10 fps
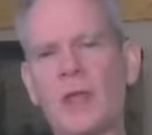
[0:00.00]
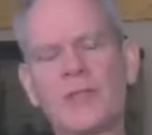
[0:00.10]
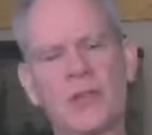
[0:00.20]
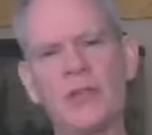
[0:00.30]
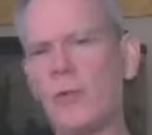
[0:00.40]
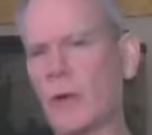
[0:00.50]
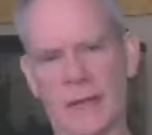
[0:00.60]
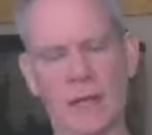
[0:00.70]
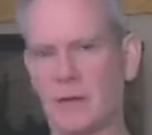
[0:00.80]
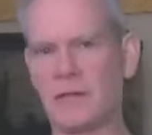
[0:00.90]
So you are
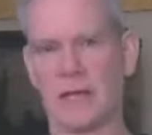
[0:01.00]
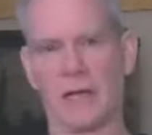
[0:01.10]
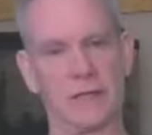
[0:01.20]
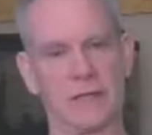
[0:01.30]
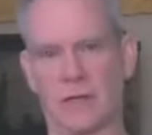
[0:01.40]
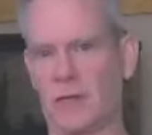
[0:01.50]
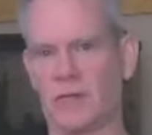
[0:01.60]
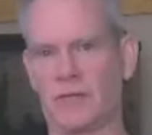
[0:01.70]
guaranteed at Sentinels for